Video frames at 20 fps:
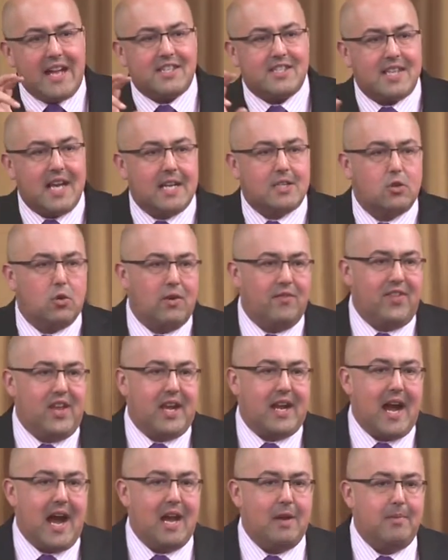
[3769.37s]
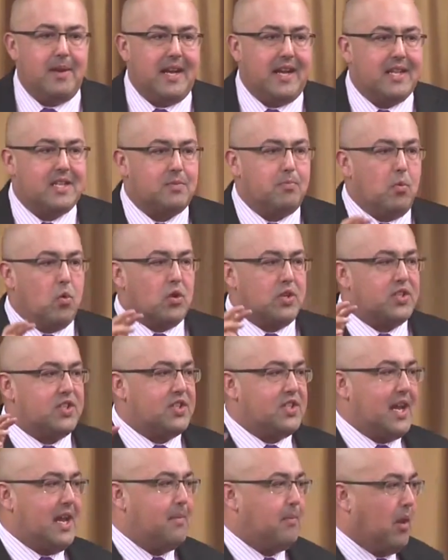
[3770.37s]
sector of the economy gets more
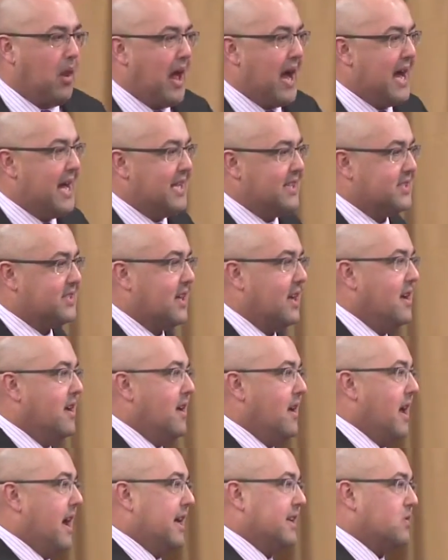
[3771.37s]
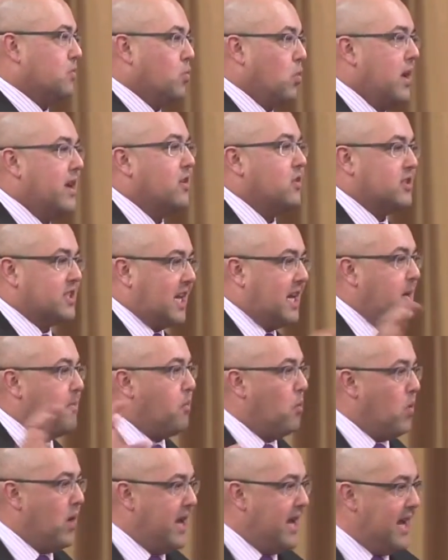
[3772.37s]
stabilized, as winners
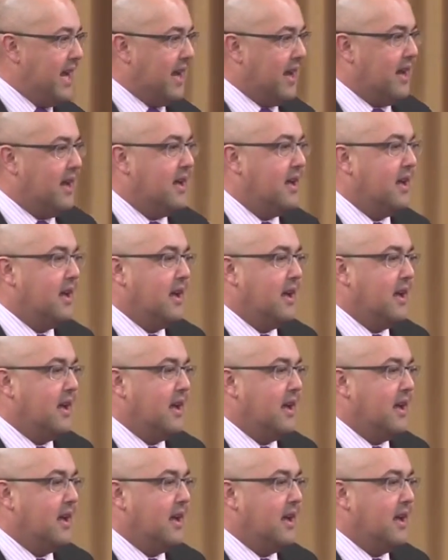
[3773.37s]
keep winning.